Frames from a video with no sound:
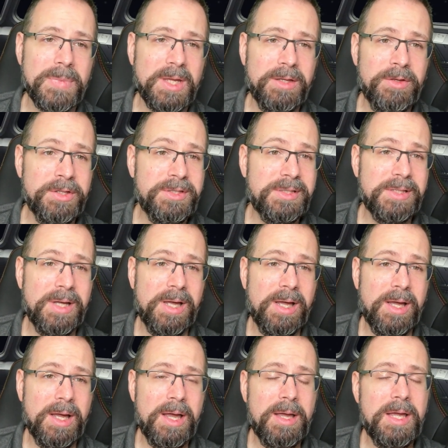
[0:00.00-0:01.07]
Let's.
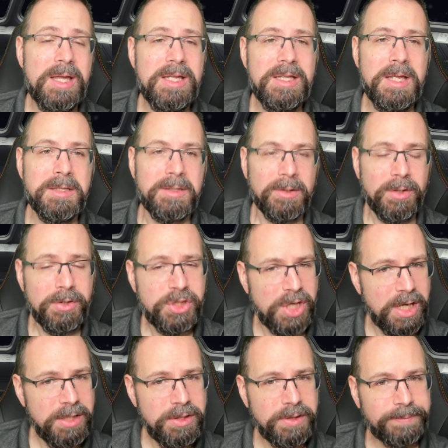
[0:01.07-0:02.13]
Uh, it's a little
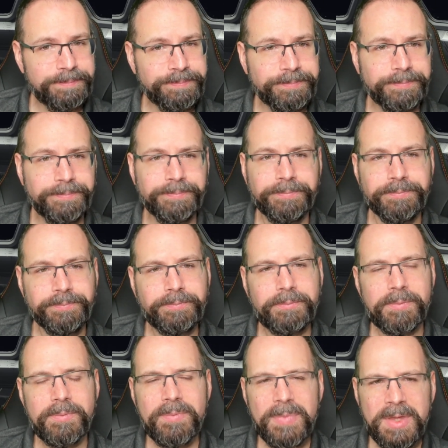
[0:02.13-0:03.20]
change.
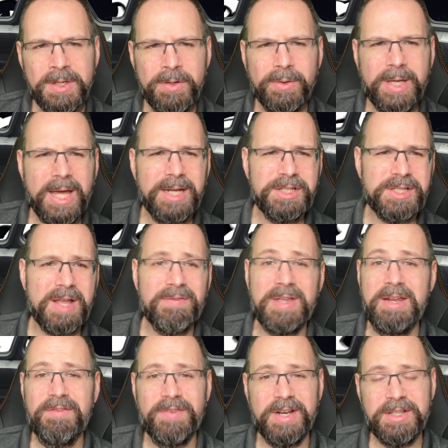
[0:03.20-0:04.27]
You can't just have
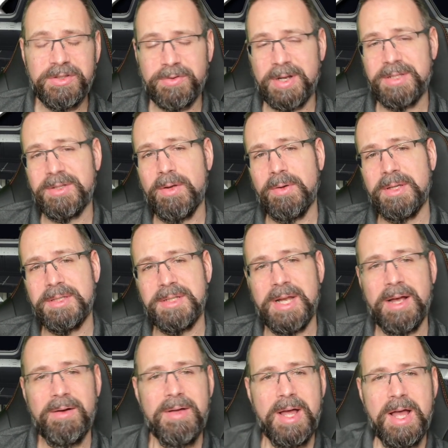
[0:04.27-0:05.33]
infinite stress tokens
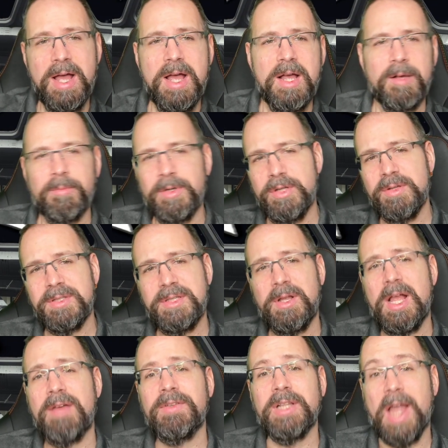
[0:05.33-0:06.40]
now, but you can still
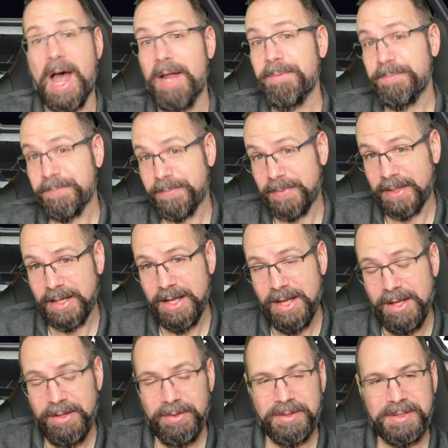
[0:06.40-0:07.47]
have a lot.
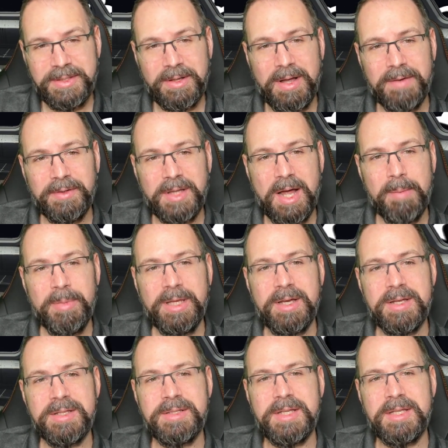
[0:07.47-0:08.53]
You can still have a lot
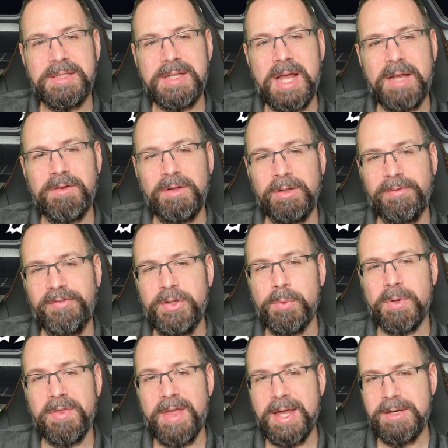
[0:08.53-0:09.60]
because it's not
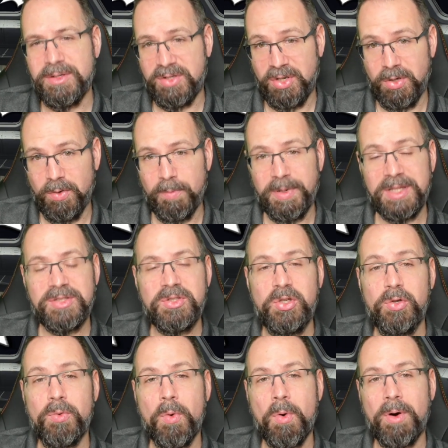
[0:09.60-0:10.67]
fewer than two, but it's
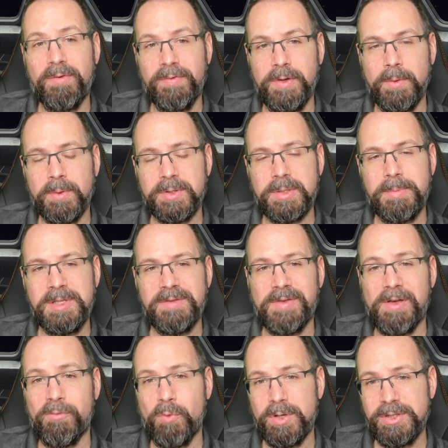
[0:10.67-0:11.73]
two or fewer. So that means if
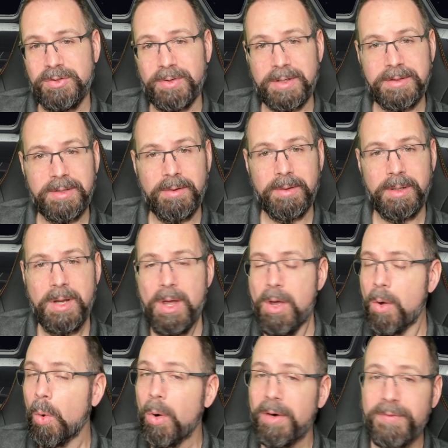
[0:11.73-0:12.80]
you have one stress token
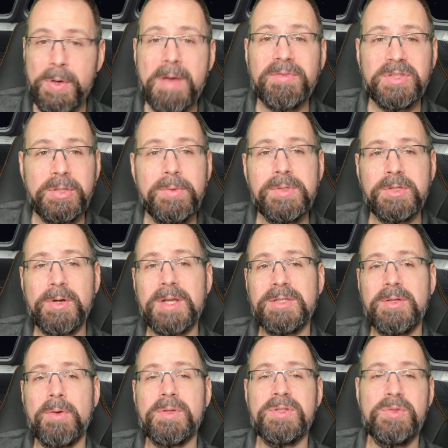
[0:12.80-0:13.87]
or if you have two stress
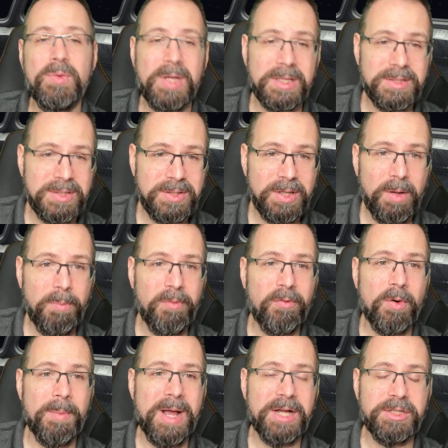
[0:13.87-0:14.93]
tokens, you can still
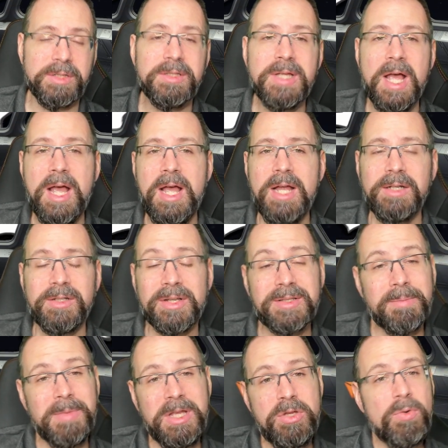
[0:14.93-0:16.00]
perform actions.
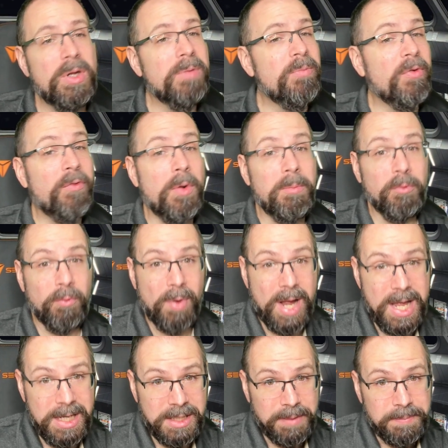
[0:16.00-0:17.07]
Doesn't mean you can perform
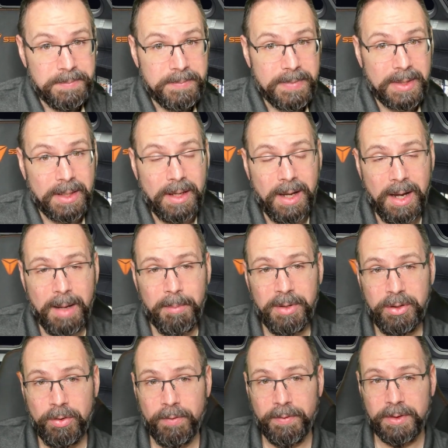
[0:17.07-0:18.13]
red uh,
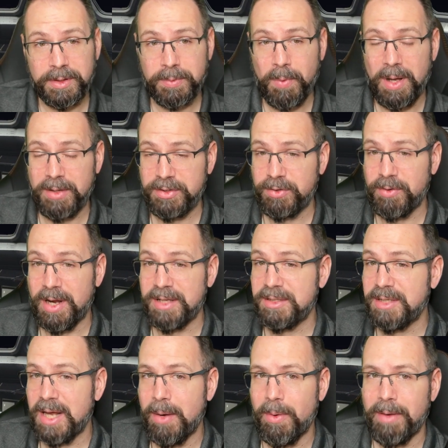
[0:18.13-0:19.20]
maneuvers while
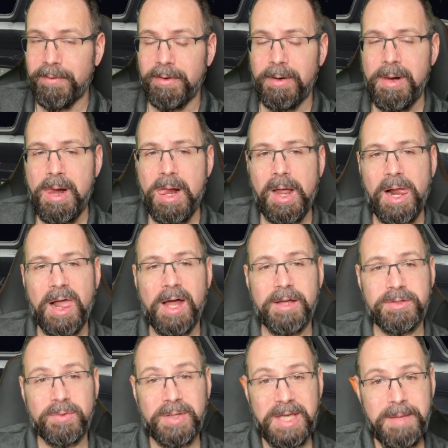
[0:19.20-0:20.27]
stressed, however. Uh,
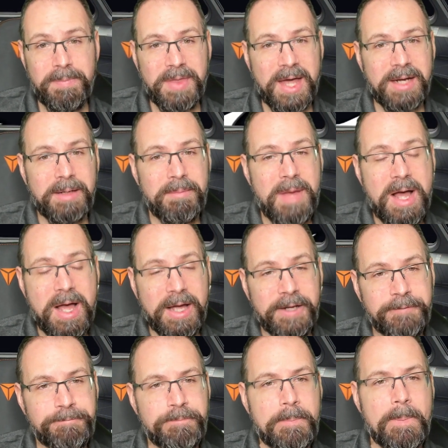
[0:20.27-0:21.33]
so keep that in
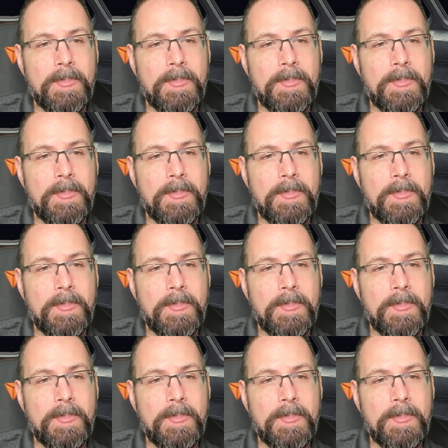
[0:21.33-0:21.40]
mind.